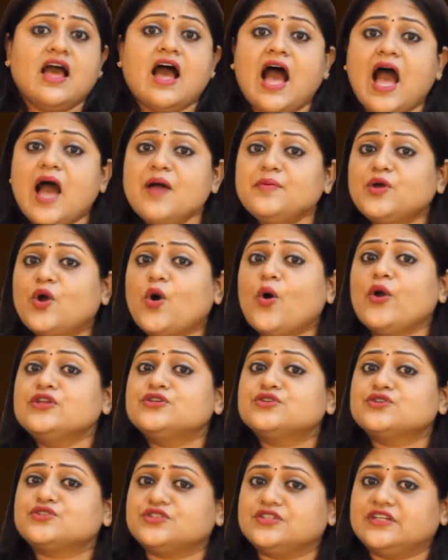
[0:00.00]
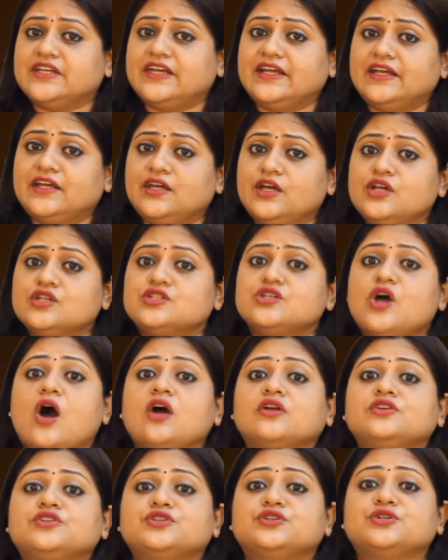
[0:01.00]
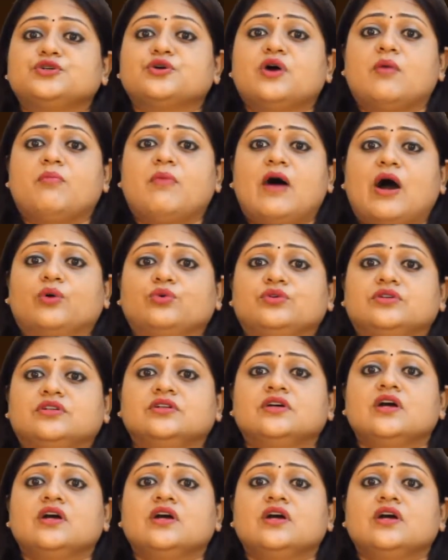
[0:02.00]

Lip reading: I'm going to today talk to you about